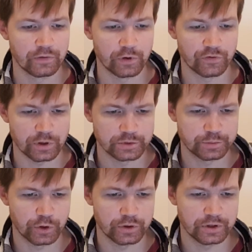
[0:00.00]

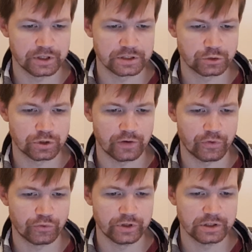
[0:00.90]
Wolframs-Bräu is to
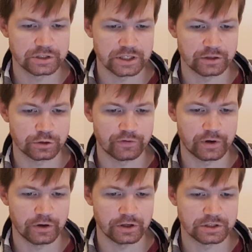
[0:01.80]
have three standard
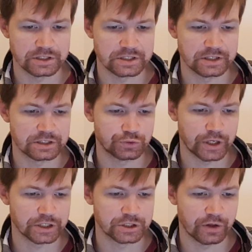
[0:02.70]
varieties in its
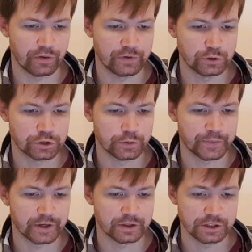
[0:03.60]
range in the future.
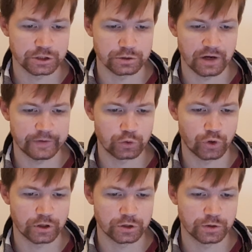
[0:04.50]
In addition, every
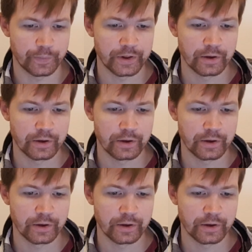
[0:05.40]
quarter